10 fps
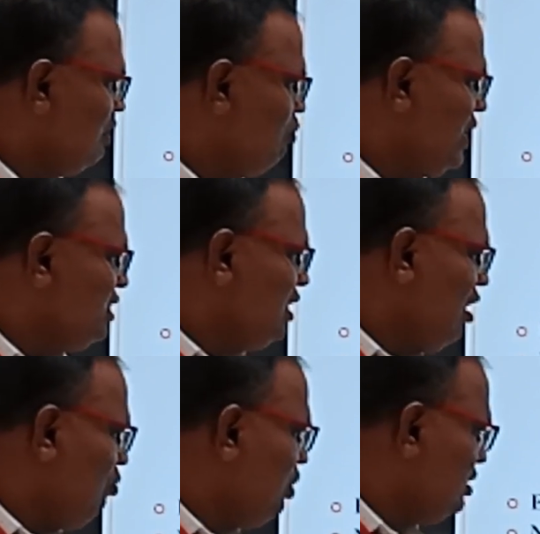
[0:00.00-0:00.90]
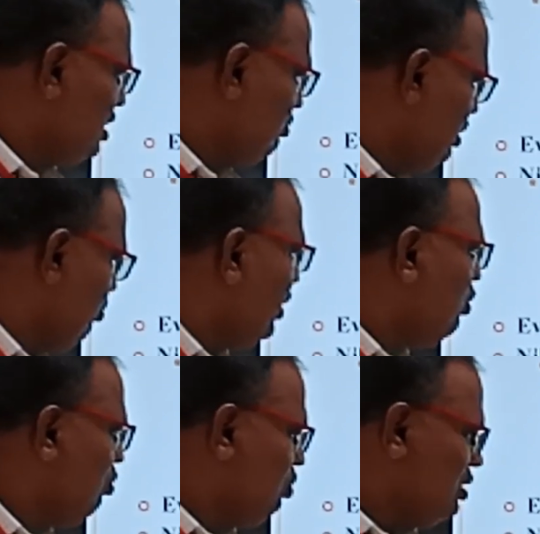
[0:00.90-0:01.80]
and basic operation of the
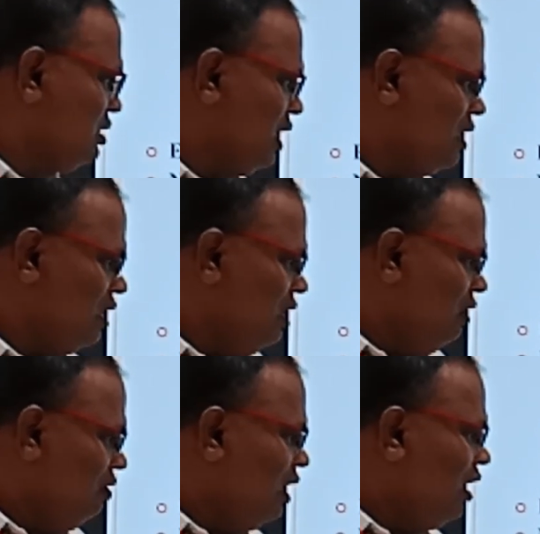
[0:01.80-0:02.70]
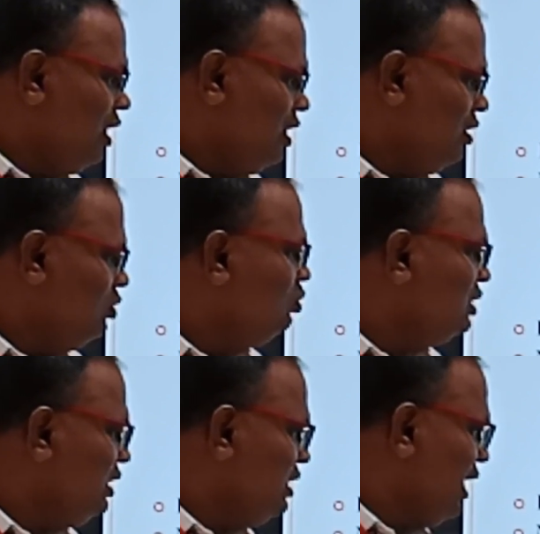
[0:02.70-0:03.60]
microprocessor
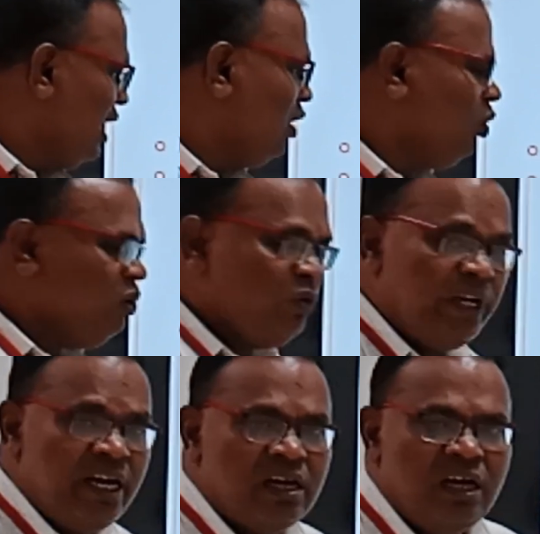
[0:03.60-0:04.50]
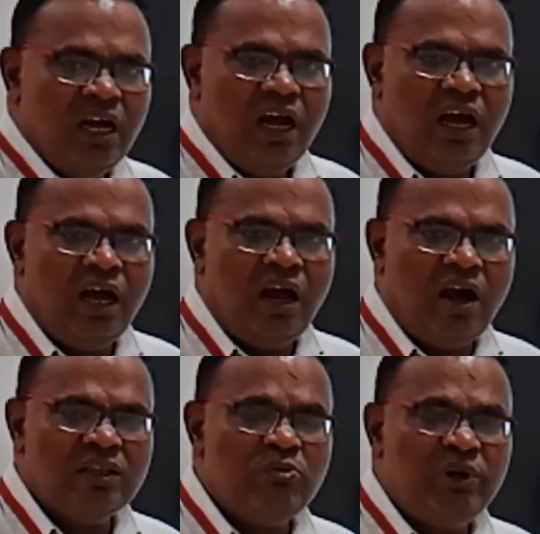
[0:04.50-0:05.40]
using the control unit,
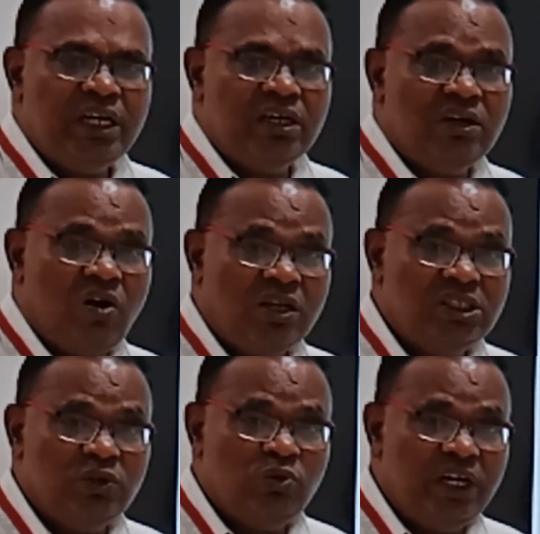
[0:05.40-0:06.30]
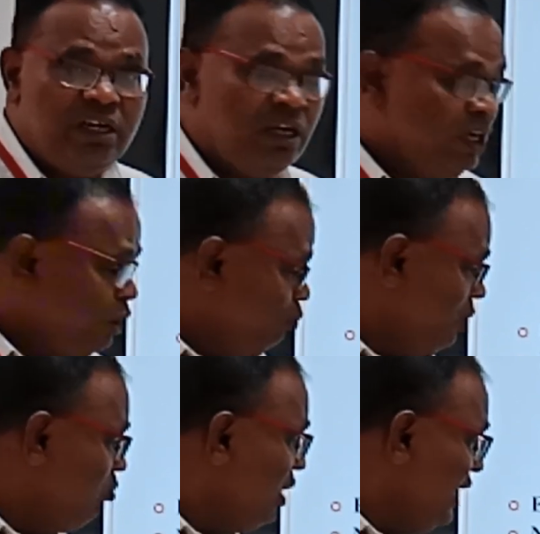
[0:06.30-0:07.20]
arithmetic and logic unit,
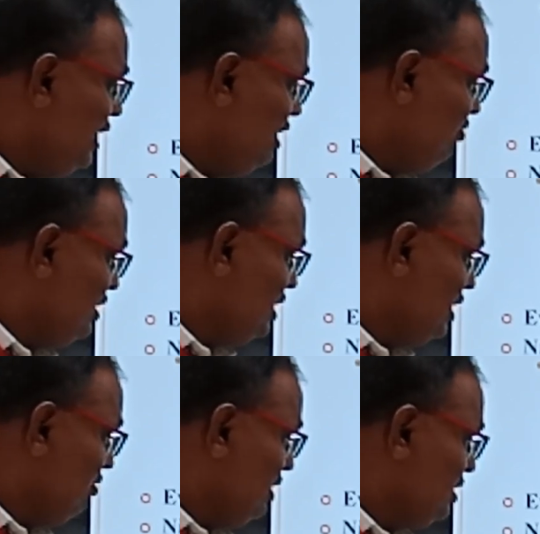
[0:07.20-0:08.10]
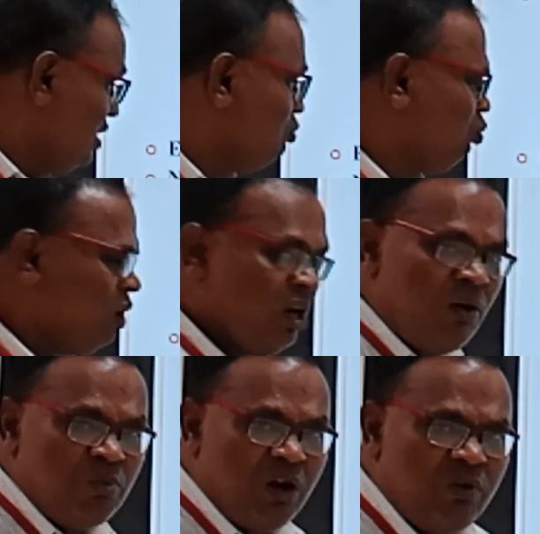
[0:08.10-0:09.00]
memory interfacing devices,
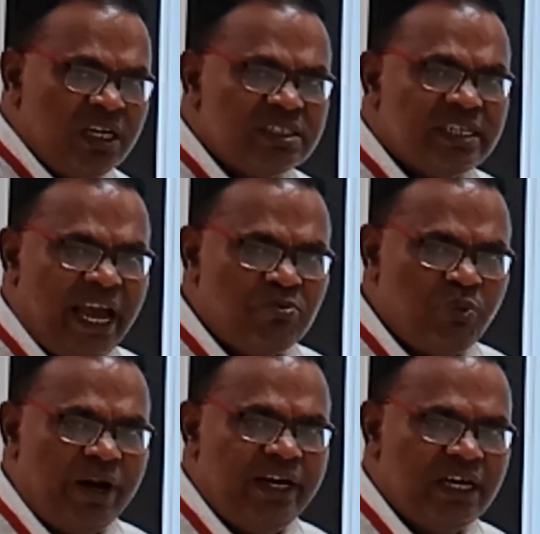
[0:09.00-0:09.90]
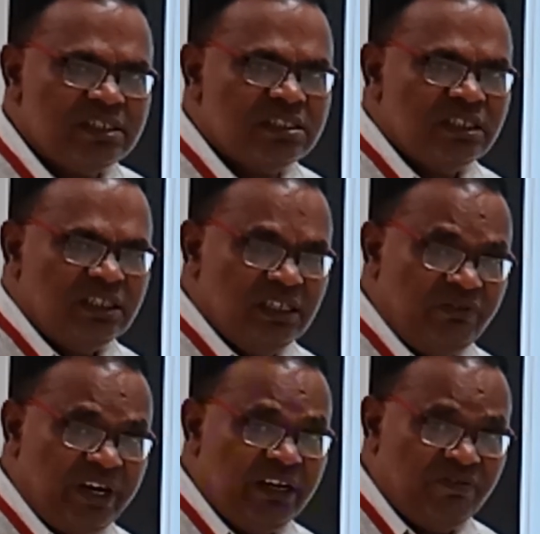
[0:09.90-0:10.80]
program counters, stack pointers,
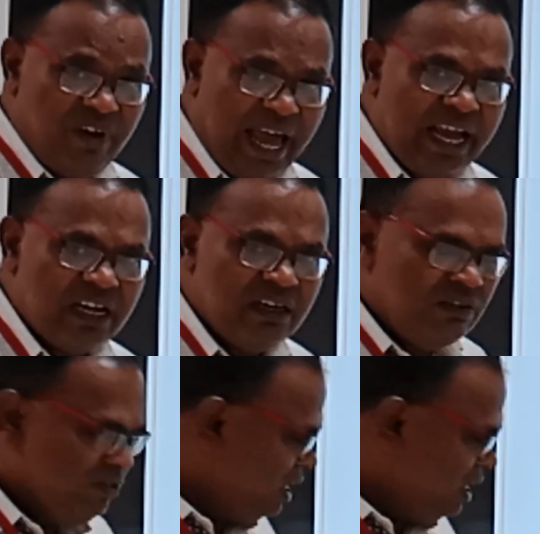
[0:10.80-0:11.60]
different flag. We